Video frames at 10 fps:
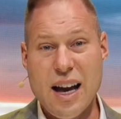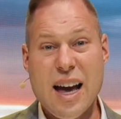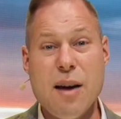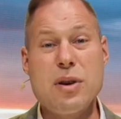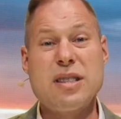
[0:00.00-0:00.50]

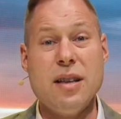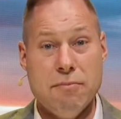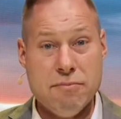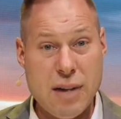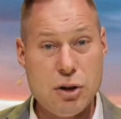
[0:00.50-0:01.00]
It was the
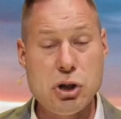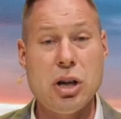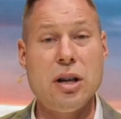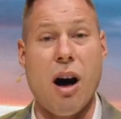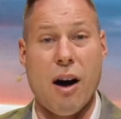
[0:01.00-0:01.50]

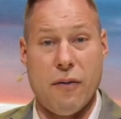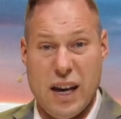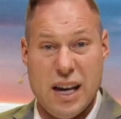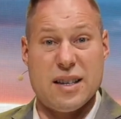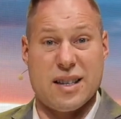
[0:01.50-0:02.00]
mission of
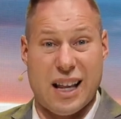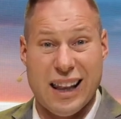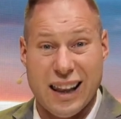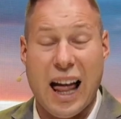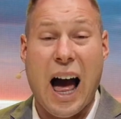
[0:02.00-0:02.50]
his
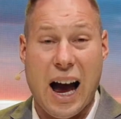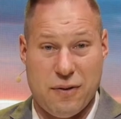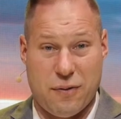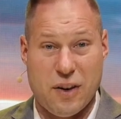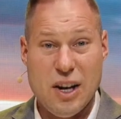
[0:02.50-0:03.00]

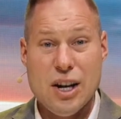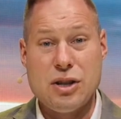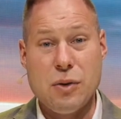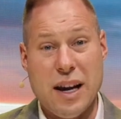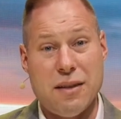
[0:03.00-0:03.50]
life
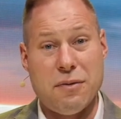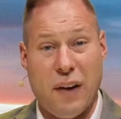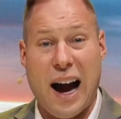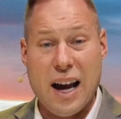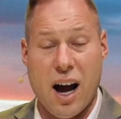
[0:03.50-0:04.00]
to
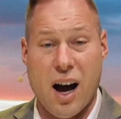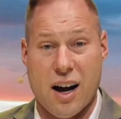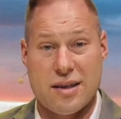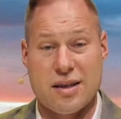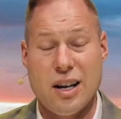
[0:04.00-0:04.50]
invite
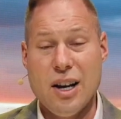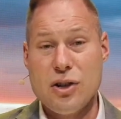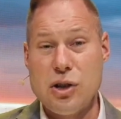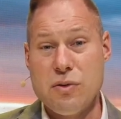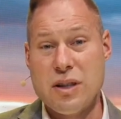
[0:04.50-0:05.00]
us
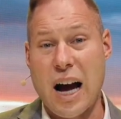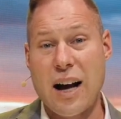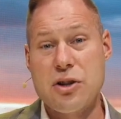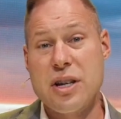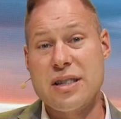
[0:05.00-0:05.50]
to
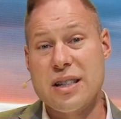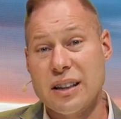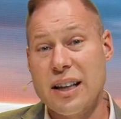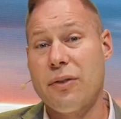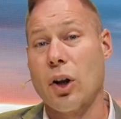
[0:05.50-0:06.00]
not just
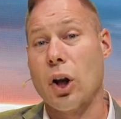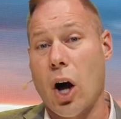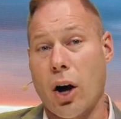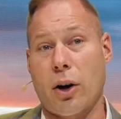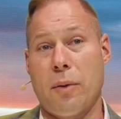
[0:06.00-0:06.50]
live
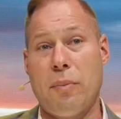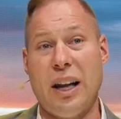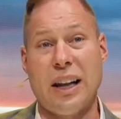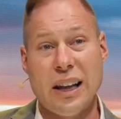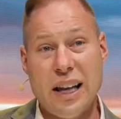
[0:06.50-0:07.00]
longer,
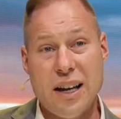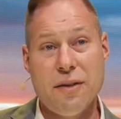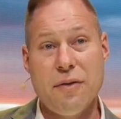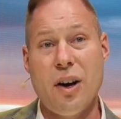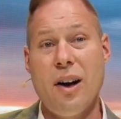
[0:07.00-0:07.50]
but
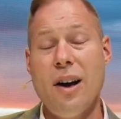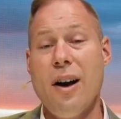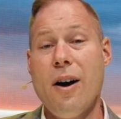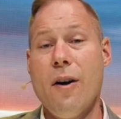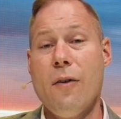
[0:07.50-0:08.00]
live
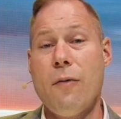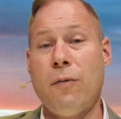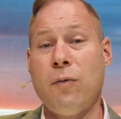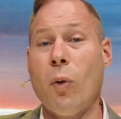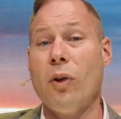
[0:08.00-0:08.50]

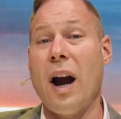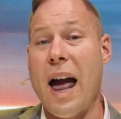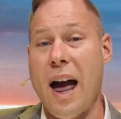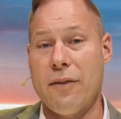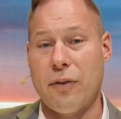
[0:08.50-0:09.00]

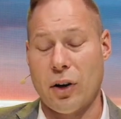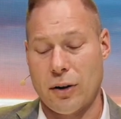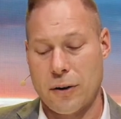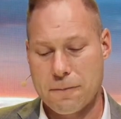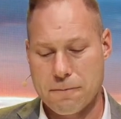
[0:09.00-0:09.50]
forever.